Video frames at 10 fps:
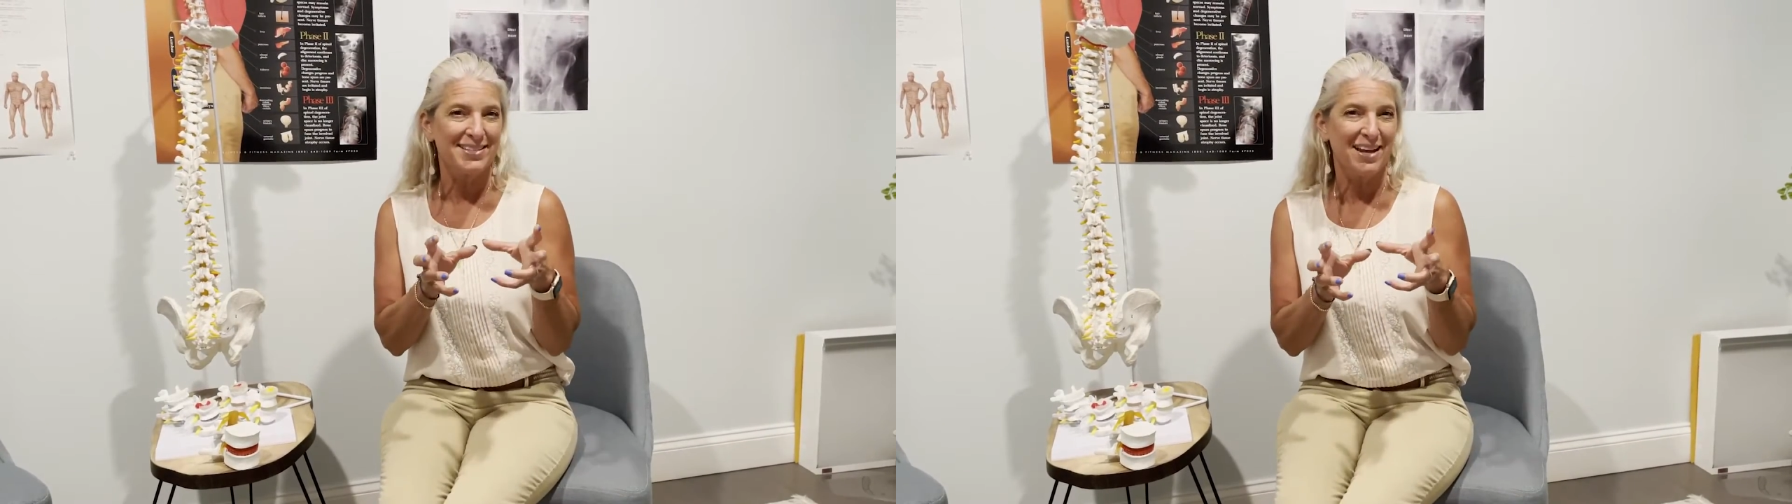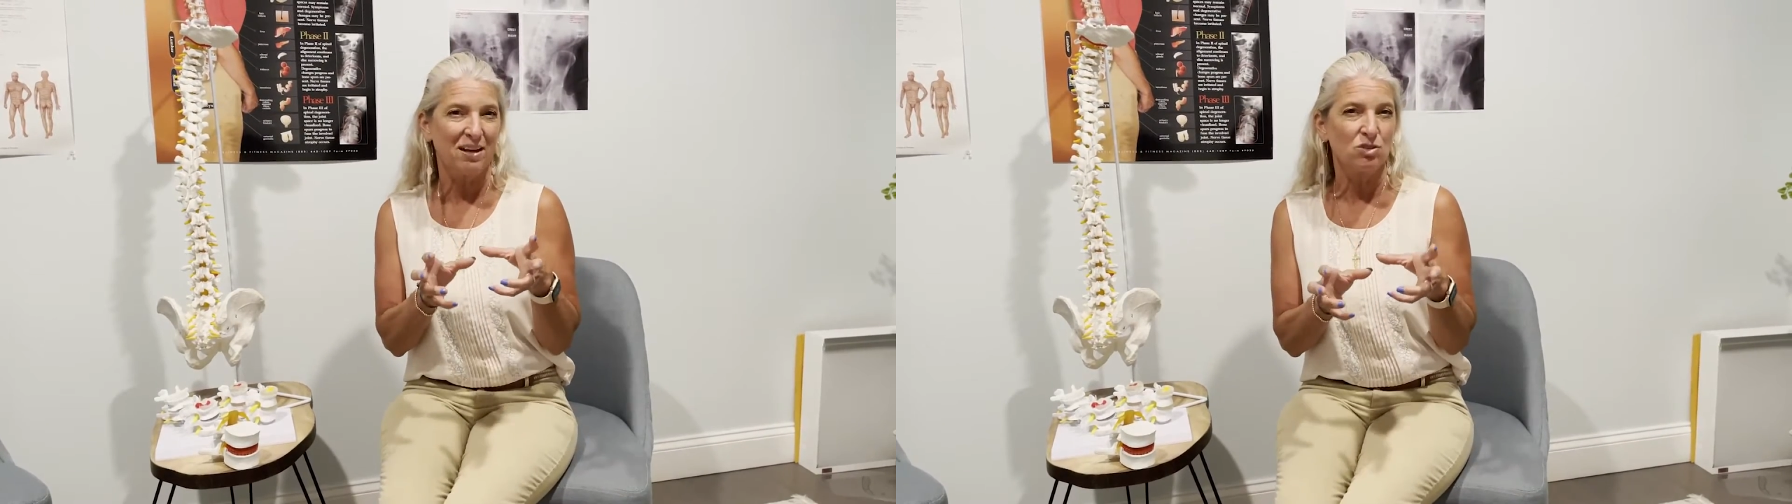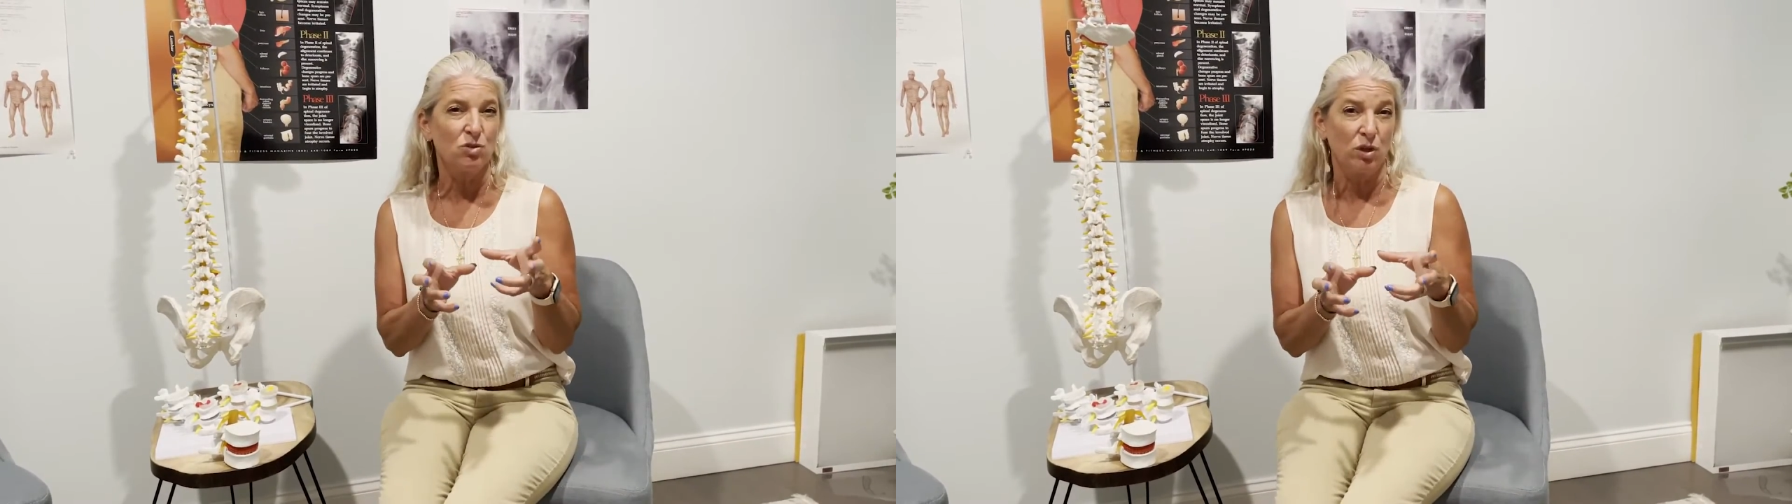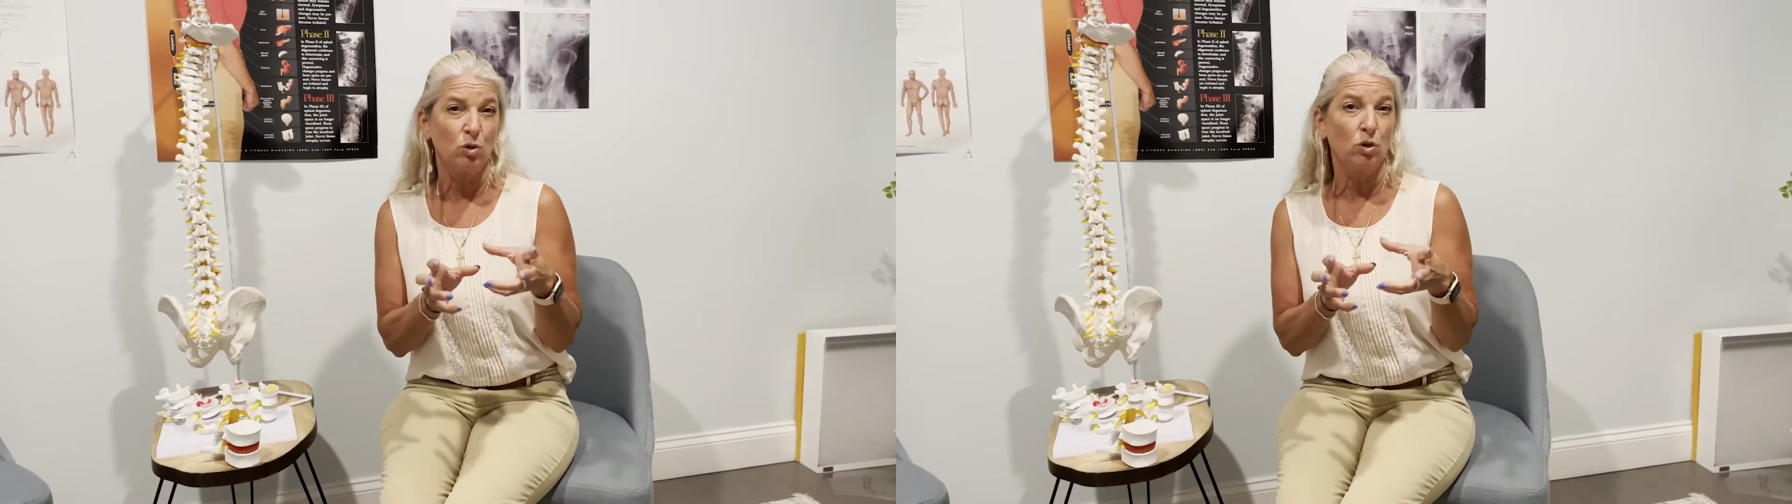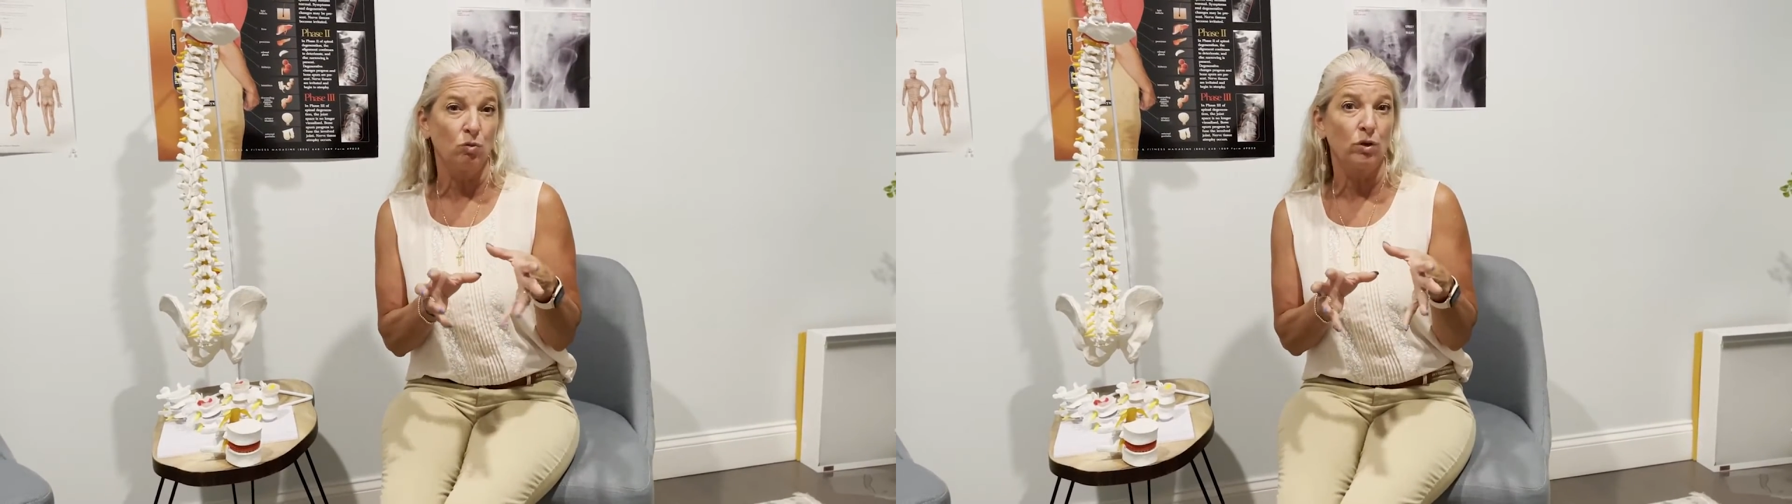down so that
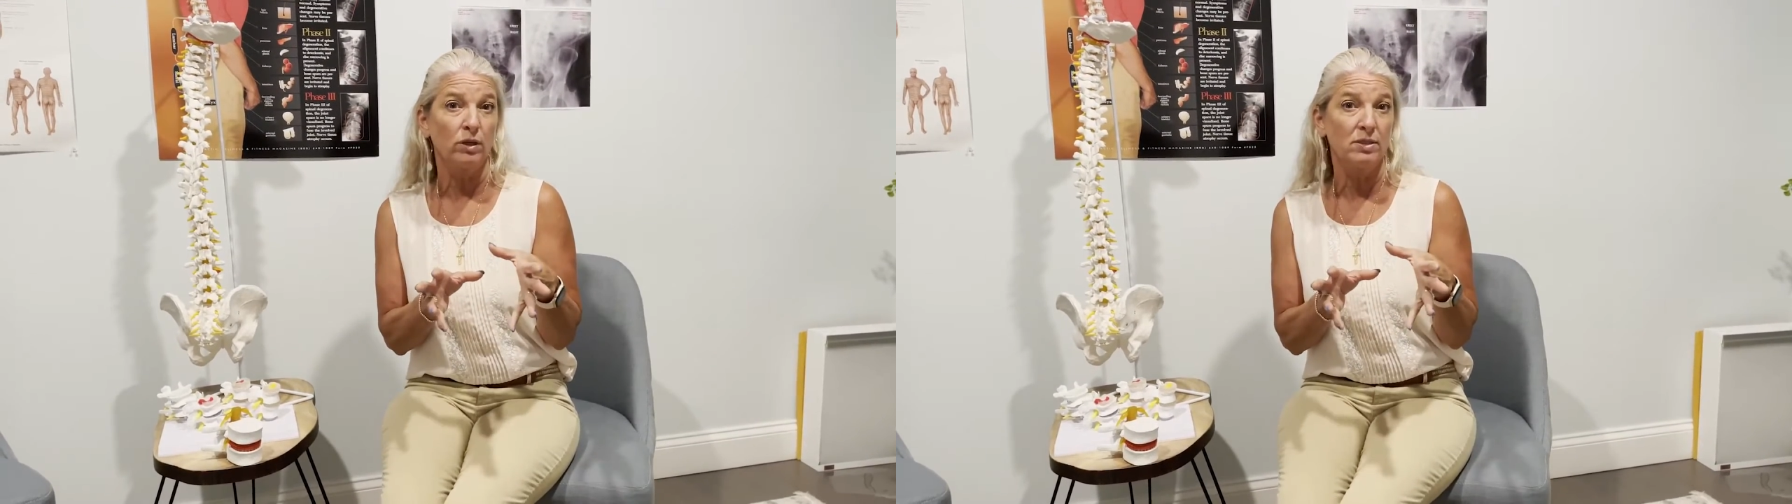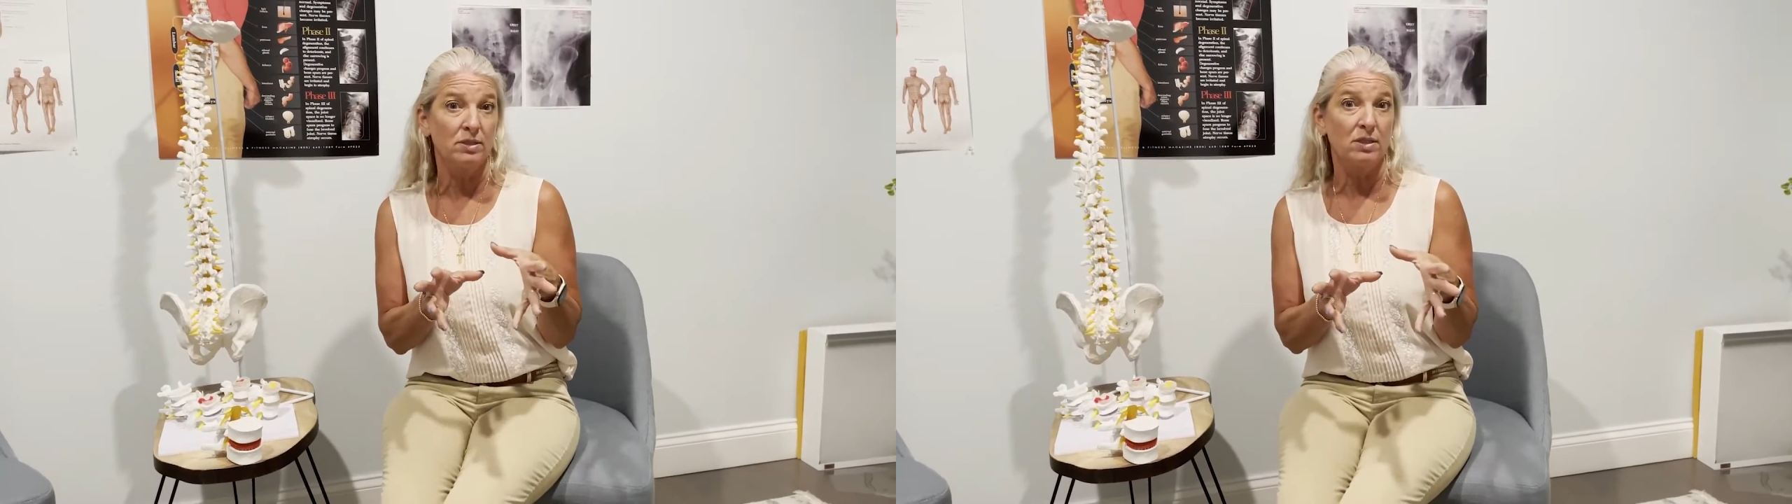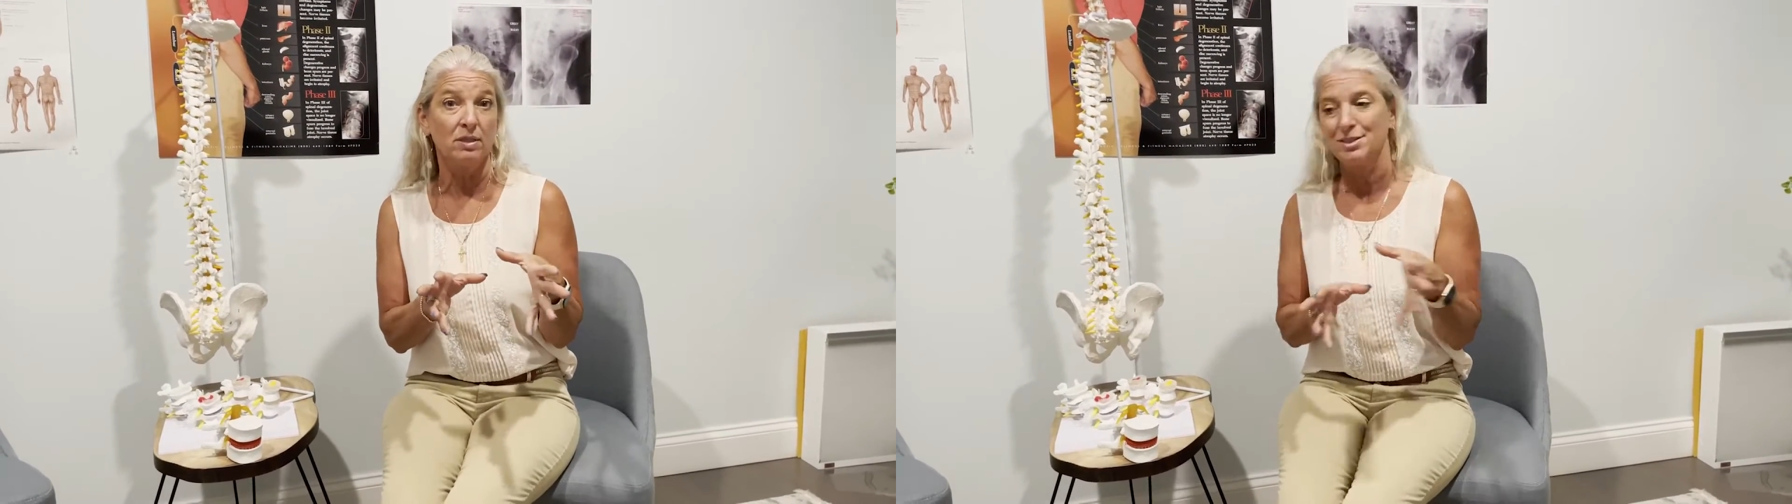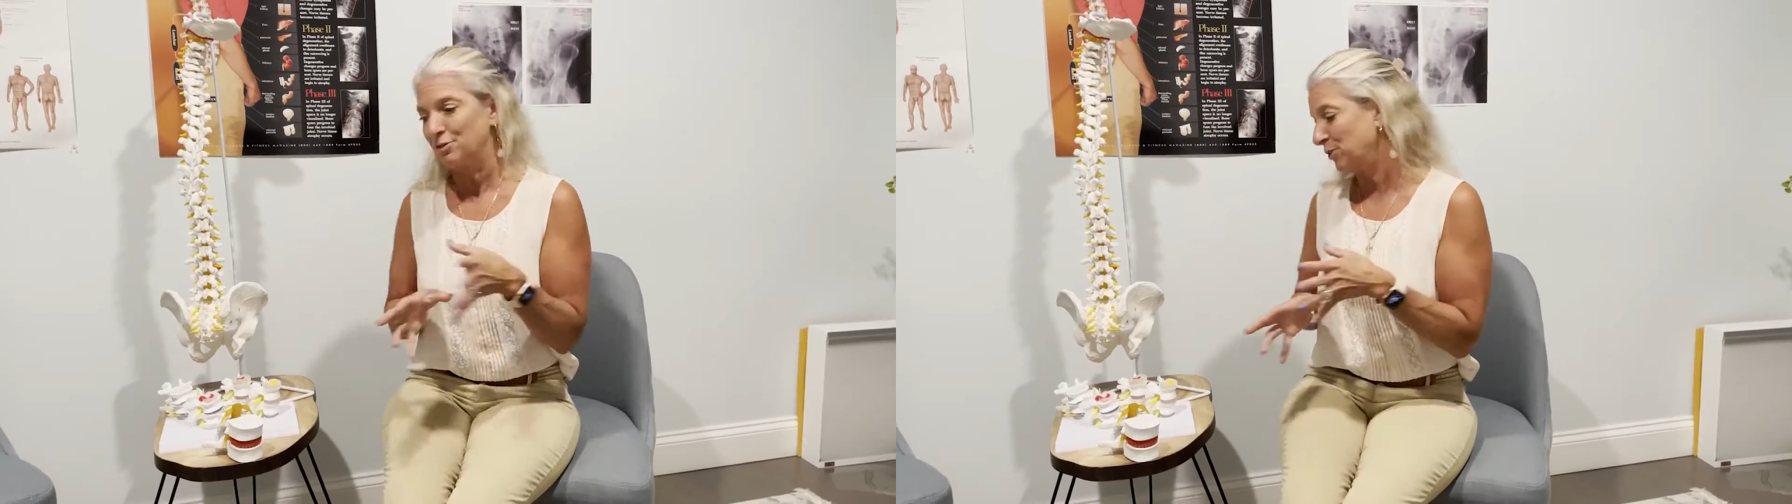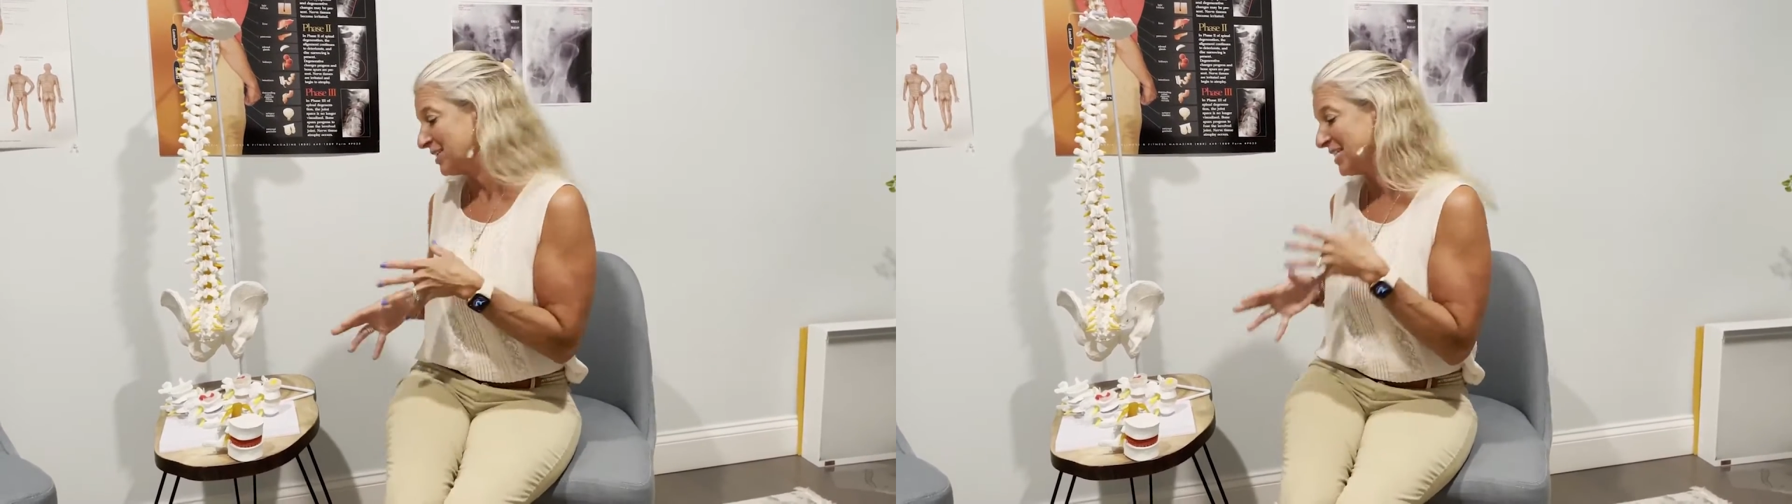you can really see the
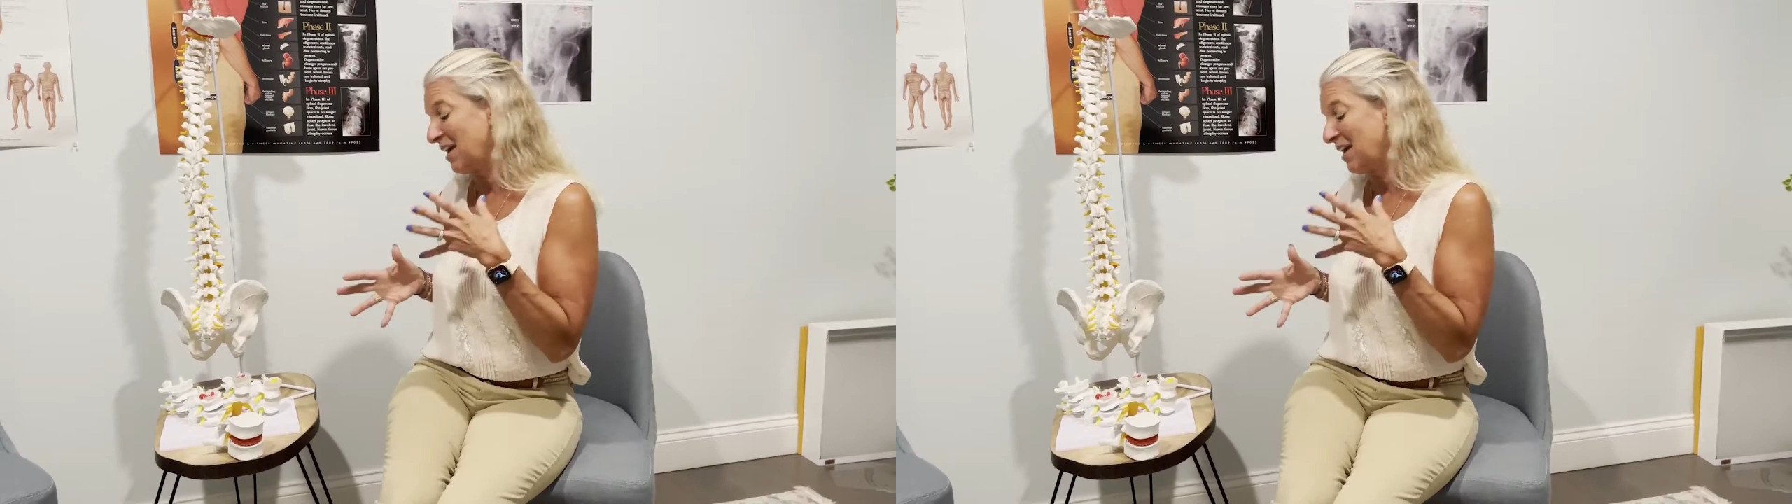difference,